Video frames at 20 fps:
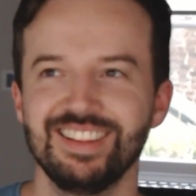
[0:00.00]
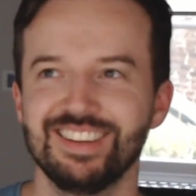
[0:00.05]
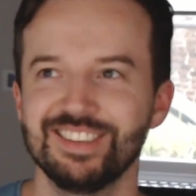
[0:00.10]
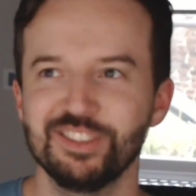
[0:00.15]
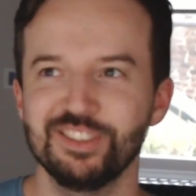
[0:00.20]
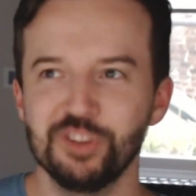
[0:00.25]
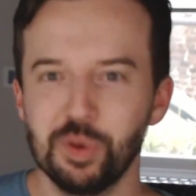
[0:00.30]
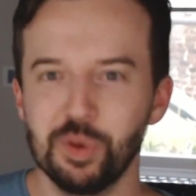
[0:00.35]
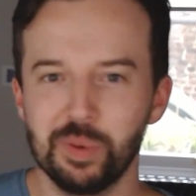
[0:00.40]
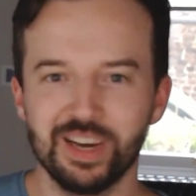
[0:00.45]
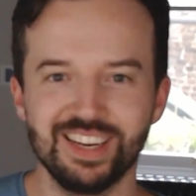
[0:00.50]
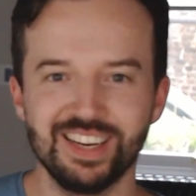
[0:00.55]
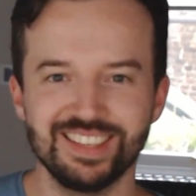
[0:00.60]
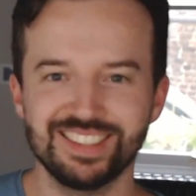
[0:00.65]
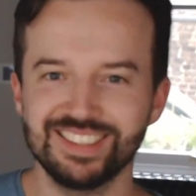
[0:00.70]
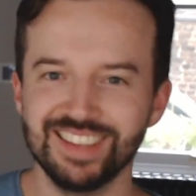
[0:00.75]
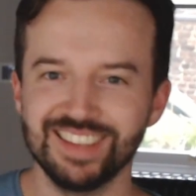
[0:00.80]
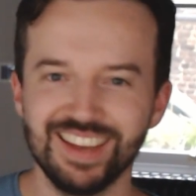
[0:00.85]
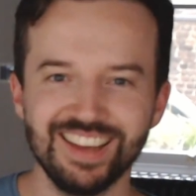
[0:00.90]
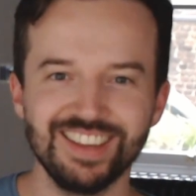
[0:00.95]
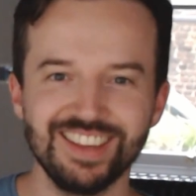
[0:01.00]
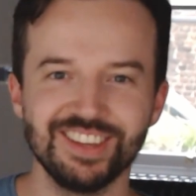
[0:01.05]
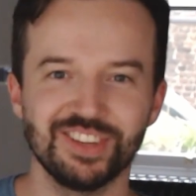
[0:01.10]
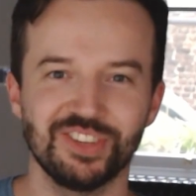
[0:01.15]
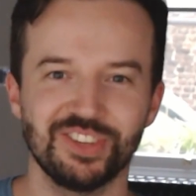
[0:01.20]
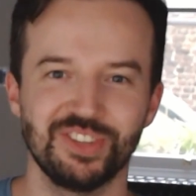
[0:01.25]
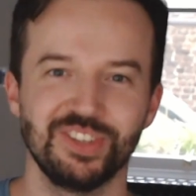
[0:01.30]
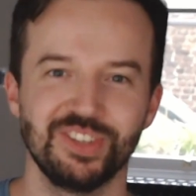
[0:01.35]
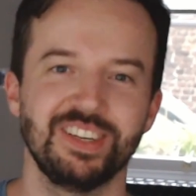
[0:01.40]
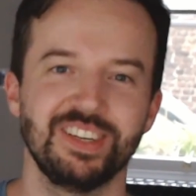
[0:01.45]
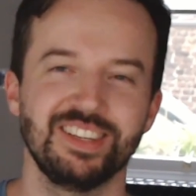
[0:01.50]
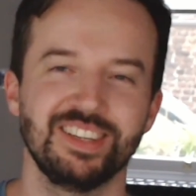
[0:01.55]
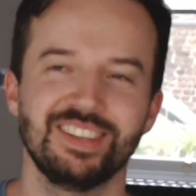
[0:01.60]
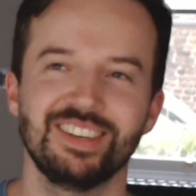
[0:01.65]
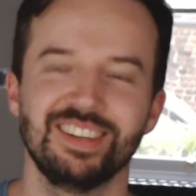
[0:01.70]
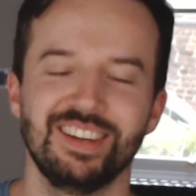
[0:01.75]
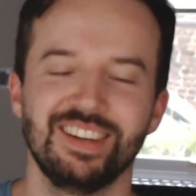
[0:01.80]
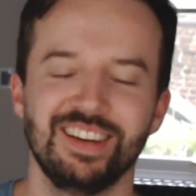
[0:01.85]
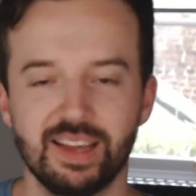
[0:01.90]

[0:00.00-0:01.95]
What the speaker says: There's nobody saying you shouldn't.